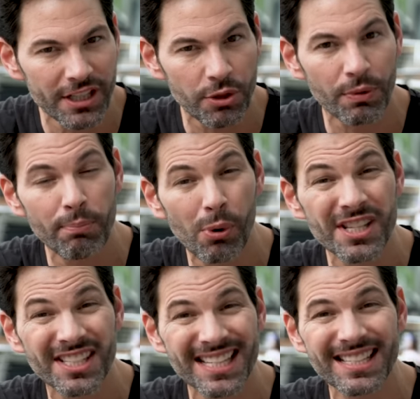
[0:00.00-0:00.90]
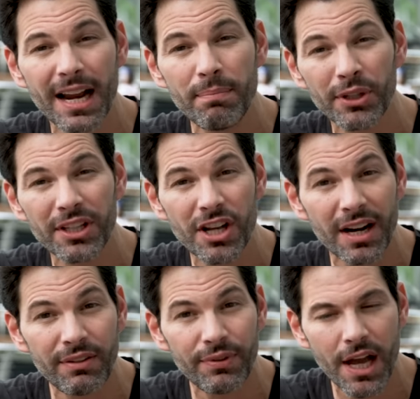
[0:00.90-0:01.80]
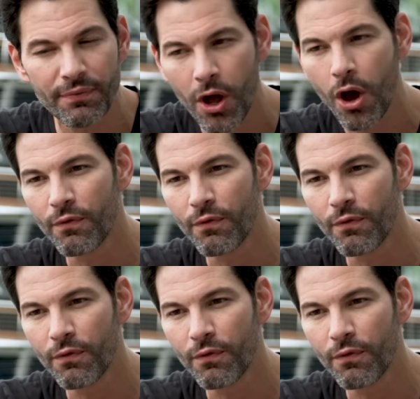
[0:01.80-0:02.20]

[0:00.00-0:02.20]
It's a 3.69 million dot EVF